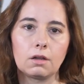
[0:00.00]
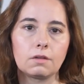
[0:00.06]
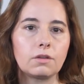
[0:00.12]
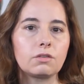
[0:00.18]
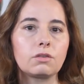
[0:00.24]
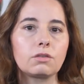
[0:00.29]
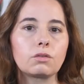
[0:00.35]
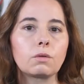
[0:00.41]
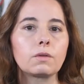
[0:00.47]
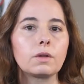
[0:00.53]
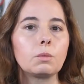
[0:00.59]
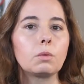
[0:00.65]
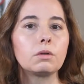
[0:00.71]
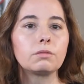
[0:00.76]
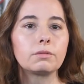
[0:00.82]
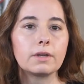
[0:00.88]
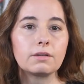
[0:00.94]
This is only
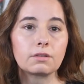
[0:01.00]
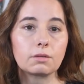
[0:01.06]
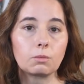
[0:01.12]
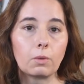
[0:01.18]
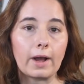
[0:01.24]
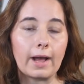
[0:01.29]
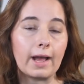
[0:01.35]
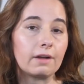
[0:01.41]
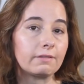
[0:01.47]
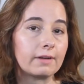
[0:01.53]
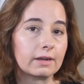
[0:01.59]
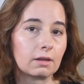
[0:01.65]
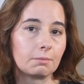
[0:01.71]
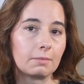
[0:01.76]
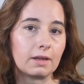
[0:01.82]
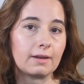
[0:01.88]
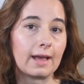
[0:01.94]
one reason why I
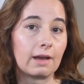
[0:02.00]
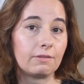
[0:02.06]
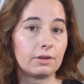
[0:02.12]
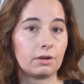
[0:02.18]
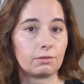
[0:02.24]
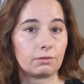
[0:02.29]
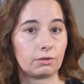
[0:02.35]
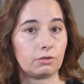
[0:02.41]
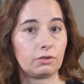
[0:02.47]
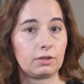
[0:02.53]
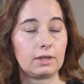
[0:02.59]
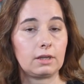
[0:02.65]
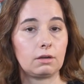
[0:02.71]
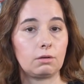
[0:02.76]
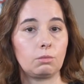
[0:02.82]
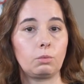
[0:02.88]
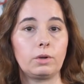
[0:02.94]
recommend having a
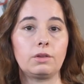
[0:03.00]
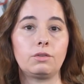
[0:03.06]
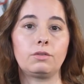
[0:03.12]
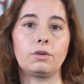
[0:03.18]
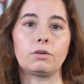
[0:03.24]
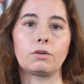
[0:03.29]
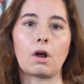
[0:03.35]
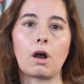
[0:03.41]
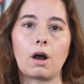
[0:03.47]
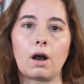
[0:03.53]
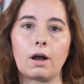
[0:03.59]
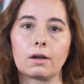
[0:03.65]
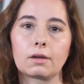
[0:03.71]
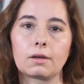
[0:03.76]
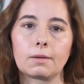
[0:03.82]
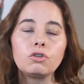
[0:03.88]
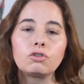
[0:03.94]
routine with your
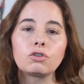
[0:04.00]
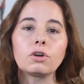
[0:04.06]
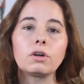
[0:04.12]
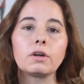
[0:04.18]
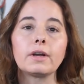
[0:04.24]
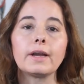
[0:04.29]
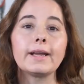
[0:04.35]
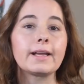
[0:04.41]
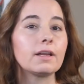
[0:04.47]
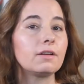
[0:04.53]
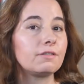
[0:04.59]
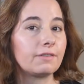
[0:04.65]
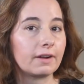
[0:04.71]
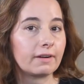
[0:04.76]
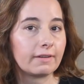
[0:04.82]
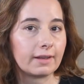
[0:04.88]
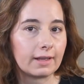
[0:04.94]
dog. Sure, it can
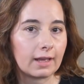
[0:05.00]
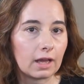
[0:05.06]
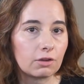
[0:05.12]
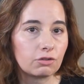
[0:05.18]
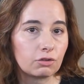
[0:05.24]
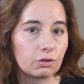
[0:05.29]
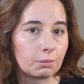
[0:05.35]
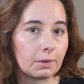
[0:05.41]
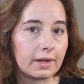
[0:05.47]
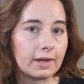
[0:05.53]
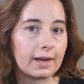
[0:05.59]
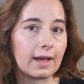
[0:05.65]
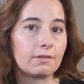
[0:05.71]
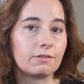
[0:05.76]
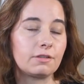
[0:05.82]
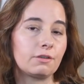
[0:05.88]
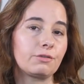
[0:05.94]
vary as you might
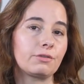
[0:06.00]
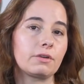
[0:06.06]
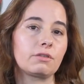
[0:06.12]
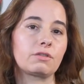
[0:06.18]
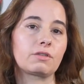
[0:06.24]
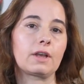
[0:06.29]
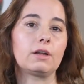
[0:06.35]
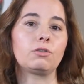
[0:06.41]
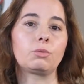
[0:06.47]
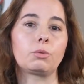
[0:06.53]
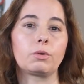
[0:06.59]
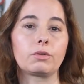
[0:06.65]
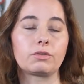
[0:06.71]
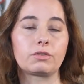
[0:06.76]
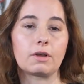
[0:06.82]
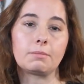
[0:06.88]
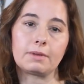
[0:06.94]
have different
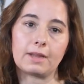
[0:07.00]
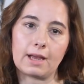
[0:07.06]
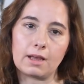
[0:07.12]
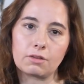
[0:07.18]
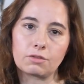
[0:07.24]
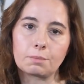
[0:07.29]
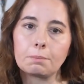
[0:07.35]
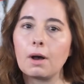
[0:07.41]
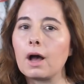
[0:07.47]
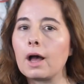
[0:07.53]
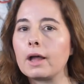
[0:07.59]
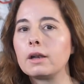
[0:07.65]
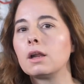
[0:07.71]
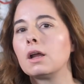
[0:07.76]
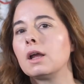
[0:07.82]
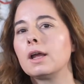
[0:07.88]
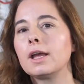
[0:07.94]
schedules some days,
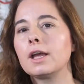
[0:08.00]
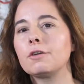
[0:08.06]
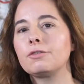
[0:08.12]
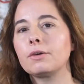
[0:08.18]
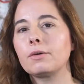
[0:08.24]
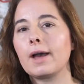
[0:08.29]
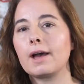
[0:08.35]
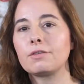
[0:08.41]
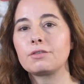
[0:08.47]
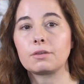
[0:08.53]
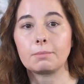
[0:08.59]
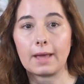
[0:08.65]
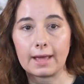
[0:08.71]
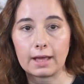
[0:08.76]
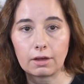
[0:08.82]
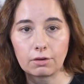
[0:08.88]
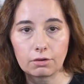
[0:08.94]
but if you have
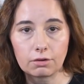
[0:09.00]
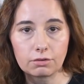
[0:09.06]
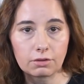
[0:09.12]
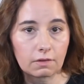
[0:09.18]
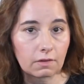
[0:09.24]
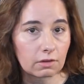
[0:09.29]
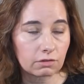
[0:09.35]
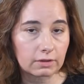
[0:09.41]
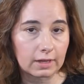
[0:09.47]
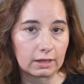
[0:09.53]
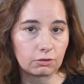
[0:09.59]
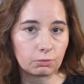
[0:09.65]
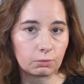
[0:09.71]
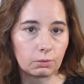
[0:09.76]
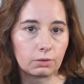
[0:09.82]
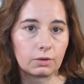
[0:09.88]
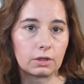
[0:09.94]
some anchors in the
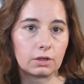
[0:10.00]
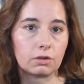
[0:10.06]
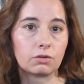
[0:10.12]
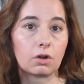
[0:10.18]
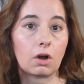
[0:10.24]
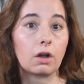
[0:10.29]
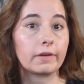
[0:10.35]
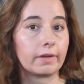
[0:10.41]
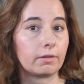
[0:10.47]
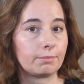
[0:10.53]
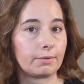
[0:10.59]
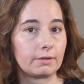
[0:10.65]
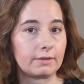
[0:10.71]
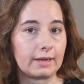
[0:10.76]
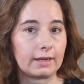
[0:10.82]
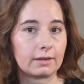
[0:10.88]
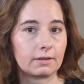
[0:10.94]
schedule that your dog can
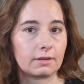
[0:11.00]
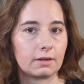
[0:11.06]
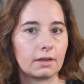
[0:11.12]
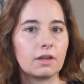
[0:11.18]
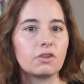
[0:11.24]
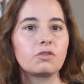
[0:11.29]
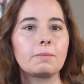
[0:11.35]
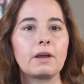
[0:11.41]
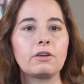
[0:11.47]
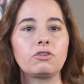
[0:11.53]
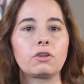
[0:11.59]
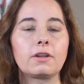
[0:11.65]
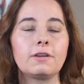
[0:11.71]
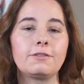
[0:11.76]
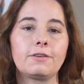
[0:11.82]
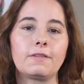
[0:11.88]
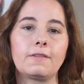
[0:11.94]
predict,
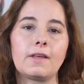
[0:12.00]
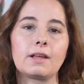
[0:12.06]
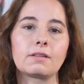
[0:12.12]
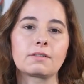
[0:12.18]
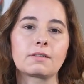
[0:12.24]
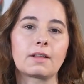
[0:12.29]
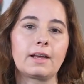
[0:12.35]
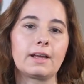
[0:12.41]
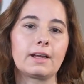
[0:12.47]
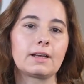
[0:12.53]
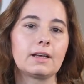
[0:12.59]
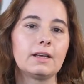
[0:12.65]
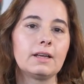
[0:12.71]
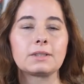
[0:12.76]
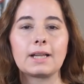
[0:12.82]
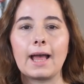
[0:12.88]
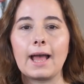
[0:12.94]
especially for things like
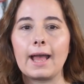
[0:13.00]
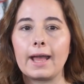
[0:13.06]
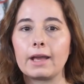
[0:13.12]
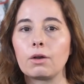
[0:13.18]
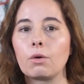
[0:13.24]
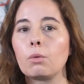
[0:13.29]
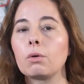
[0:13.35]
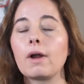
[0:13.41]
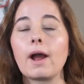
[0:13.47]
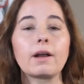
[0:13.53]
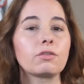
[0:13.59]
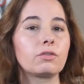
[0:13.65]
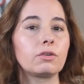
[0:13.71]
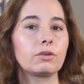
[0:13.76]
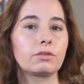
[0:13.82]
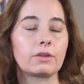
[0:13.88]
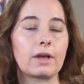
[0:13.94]
play or
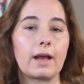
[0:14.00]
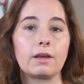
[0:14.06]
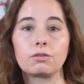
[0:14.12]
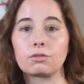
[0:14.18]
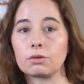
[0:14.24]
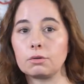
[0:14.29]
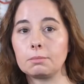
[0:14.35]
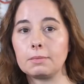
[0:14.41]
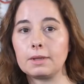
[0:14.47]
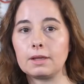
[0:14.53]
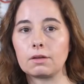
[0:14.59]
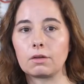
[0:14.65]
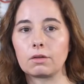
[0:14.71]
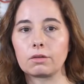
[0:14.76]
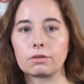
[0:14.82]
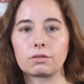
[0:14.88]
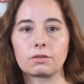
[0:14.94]
exercise or
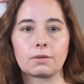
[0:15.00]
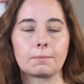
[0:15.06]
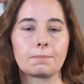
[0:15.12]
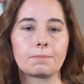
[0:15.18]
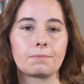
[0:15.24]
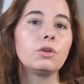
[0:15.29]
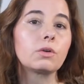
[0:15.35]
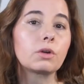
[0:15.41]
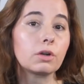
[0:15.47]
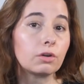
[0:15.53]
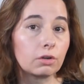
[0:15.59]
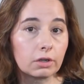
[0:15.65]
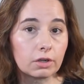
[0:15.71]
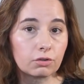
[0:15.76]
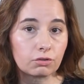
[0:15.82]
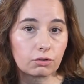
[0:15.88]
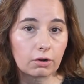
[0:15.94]
meals, you can
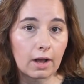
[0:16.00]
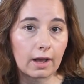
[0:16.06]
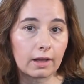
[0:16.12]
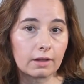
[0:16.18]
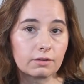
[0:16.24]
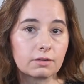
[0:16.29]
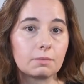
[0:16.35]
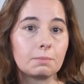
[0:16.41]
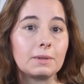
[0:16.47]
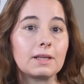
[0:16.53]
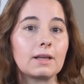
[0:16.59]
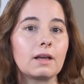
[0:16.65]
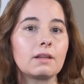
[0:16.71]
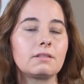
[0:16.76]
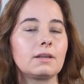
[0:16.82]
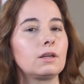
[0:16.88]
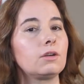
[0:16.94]
earn his trust
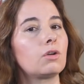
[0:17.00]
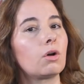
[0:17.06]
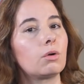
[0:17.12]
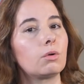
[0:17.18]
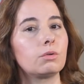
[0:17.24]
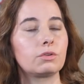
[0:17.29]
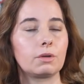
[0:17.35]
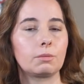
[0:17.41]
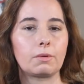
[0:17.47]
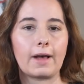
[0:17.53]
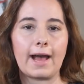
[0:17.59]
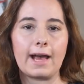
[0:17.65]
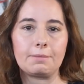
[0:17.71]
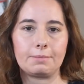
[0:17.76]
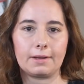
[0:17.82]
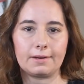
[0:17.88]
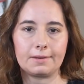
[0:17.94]
because he knows it will
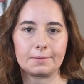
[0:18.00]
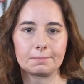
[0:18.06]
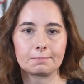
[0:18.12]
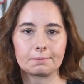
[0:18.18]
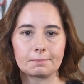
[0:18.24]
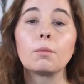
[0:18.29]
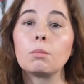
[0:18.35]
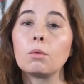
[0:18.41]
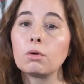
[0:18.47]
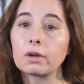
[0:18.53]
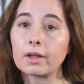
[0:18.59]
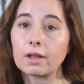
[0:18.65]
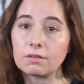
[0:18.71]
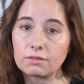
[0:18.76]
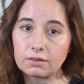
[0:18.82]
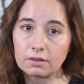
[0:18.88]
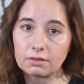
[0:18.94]
happen. The more
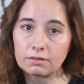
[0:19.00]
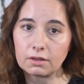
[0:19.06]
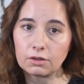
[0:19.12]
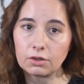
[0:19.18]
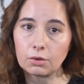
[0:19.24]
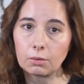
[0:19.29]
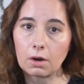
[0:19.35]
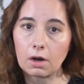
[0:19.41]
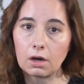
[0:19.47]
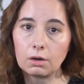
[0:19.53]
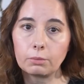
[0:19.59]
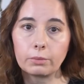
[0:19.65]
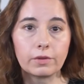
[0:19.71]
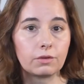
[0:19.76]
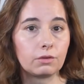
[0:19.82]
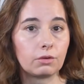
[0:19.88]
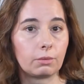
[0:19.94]
consistent you are
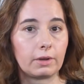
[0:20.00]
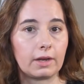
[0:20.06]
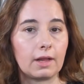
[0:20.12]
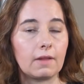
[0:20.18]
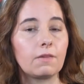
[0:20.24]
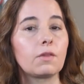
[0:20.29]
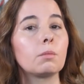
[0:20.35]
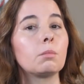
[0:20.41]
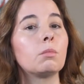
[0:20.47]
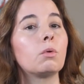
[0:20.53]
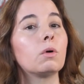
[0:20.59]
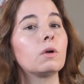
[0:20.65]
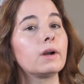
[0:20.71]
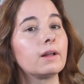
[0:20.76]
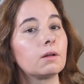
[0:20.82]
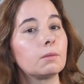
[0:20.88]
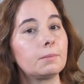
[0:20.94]
with doing it, the
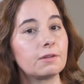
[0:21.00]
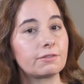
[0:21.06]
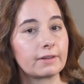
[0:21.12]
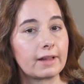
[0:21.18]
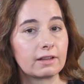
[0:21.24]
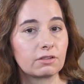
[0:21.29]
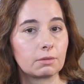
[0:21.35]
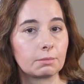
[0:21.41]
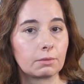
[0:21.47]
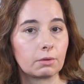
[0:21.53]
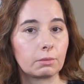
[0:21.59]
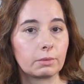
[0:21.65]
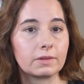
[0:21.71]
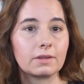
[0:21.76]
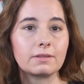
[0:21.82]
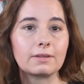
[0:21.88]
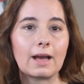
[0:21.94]
more he'll be flexible
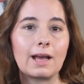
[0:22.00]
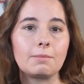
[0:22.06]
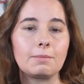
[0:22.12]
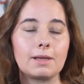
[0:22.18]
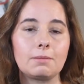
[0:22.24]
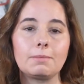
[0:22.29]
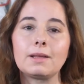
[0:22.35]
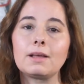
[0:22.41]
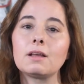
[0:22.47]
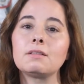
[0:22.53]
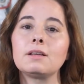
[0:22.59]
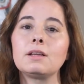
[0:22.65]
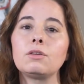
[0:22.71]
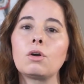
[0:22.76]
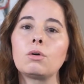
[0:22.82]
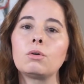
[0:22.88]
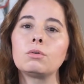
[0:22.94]
with the timing because
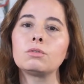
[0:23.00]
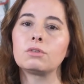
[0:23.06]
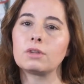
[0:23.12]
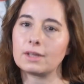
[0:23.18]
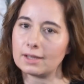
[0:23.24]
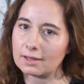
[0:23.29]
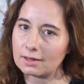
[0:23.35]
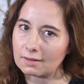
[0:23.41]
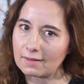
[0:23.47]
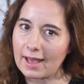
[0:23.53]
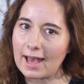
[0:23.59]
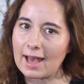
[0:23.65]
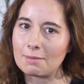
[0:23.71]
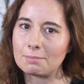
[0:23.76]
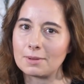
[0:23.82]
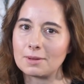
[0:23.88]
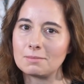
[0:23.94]
he knows it'll
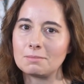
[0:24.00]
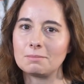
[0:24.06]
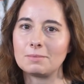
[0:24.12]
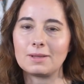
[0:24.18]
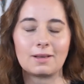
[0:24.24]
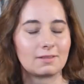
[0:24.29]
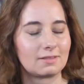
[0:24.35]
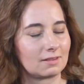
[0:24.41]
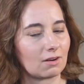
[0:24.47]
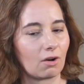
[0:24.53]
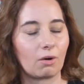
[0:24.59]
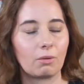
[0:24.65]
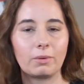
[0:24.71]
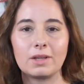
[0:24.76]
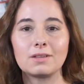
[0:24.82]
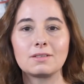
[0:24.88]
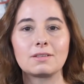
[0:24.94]
happen because it
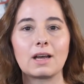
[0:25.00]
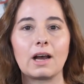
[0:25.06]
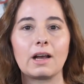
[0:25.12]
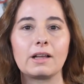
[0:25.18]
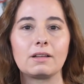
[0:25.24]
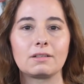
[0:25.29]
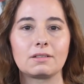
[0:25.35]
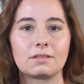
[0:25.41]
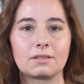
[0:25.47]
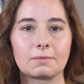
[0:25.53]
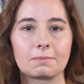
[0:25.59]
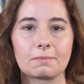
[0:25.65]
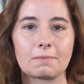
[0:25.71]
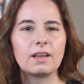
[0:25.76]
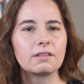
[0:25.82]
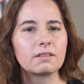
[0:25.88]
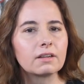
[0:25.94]
always does.
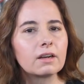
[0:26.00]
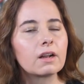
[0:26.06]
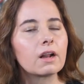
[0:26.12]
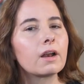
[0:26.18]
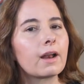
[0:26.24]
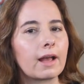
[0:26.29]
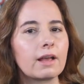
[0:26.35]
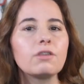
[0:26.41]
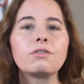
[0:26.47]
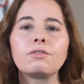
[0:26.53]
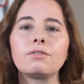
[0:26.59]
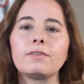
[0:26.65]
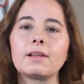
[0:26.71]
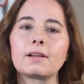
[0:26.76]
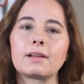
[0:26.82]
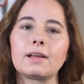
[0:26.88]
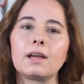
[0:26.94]
Isn't it a nice
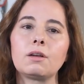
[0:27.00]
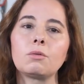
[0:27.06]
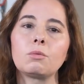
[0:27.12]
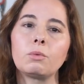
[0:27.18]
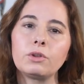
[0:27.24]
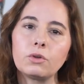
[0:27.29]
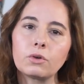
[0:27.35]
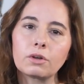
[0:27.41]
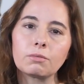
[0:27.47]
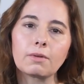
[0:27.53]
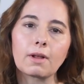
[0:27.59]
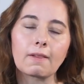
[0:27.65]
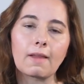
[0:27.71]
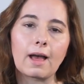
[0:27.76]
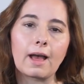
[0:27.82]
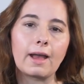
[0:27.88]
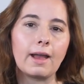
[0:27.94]
feeling when you can
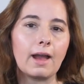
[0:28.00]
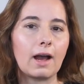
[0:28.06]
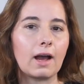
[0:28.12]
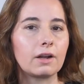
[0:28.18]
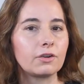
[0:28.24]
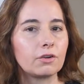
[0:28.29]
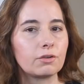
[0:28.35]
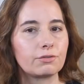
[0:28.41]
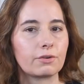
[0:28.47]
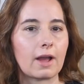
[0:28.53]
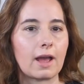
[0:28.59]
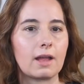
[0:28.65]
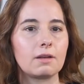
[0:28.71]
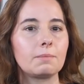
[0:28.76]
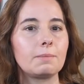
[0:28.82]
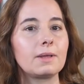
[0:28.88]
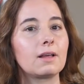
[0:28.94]
rely on your
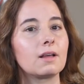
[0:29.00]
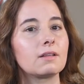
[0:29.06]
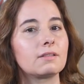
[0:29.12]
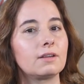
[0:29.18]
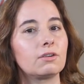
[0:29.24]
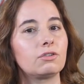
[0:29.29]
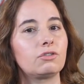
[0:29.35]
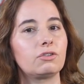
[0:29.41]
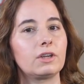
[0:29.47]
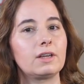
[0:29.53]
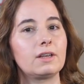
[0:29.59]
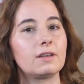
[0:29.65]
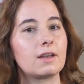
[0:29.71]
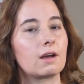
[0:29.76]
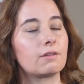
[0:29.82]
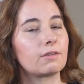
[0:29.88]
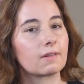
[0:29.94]
friend because he or she
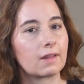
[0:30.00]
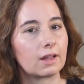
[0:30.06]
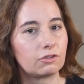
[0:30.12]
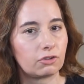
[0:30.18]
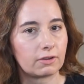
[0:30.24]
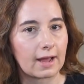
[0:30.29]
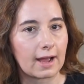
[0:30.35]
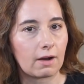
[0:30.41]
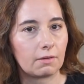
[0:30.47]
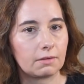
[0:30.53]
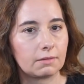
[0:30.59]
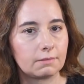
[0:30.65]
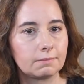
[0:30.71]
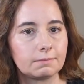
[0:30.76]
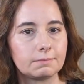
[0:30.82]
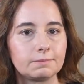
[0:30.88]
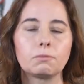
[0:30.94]
never let you down?